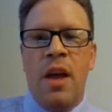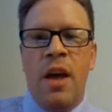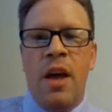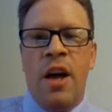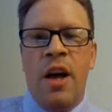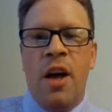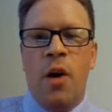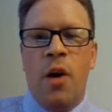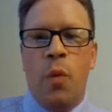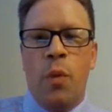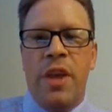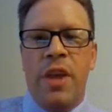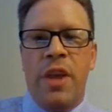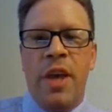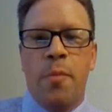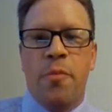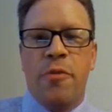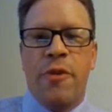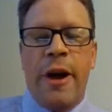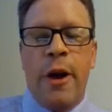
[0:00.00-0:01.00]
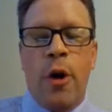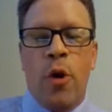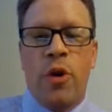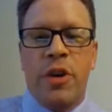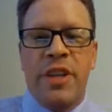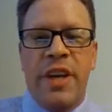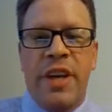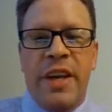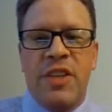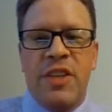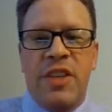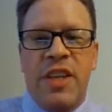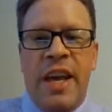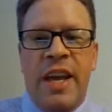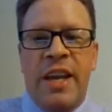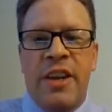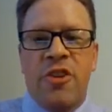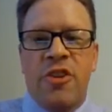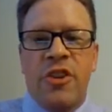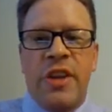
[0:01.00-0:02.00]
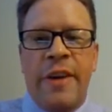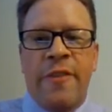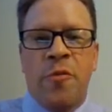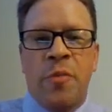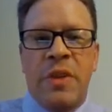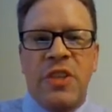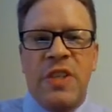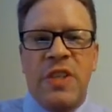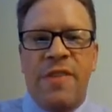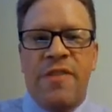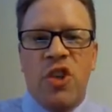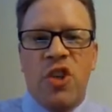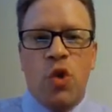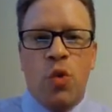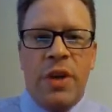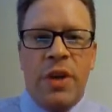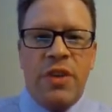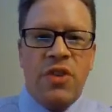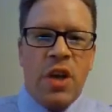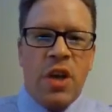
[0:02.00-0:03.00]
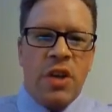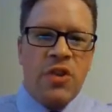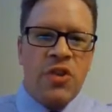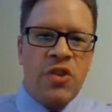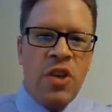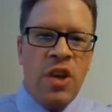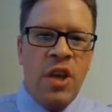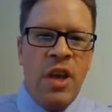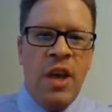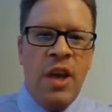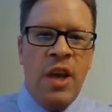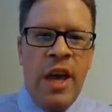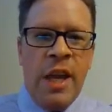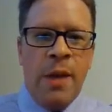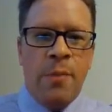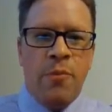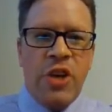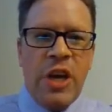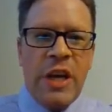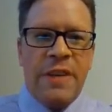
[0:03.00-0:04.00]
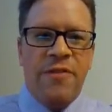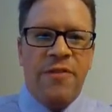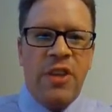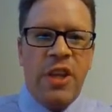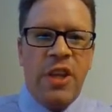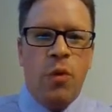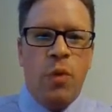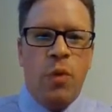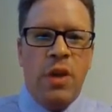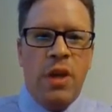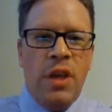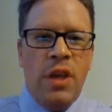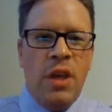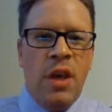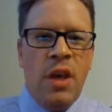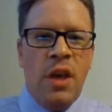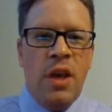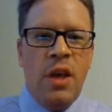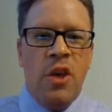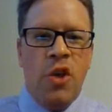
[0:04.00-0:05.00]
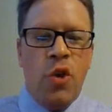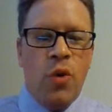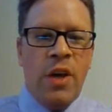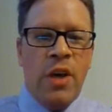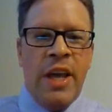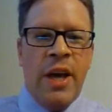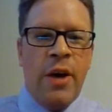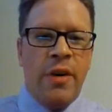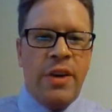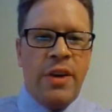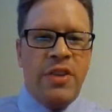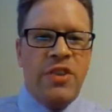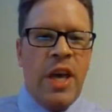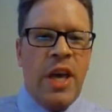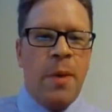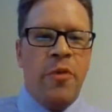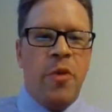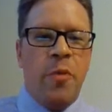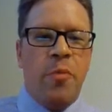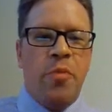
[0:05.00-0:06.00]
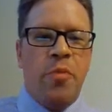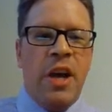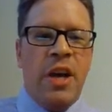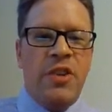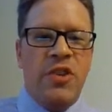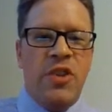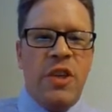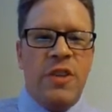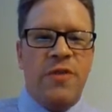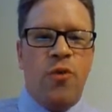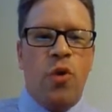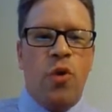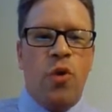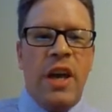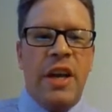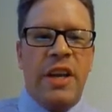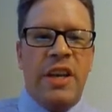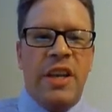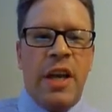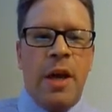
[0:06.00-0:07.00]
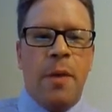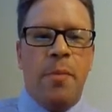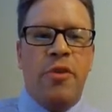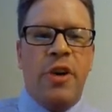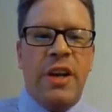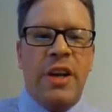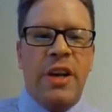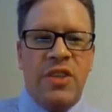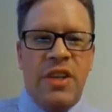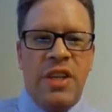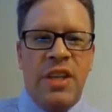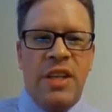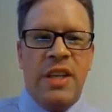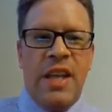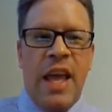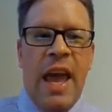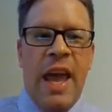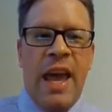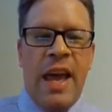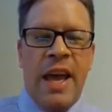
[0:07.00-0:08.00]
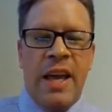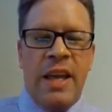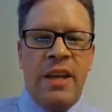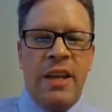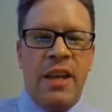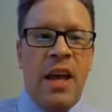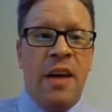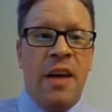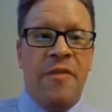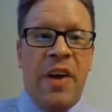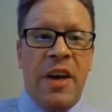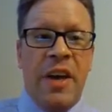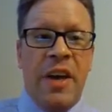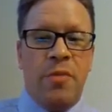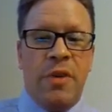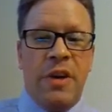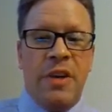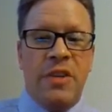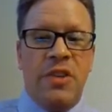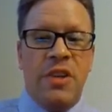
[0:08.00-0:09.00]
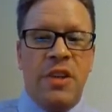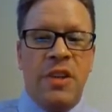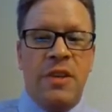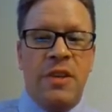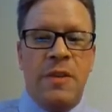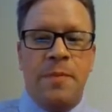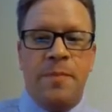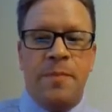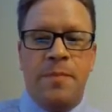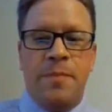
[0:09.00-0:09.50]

We hit prioritize standard government civics 26, and objectively, you can now examine the process for electing a president and a vice president.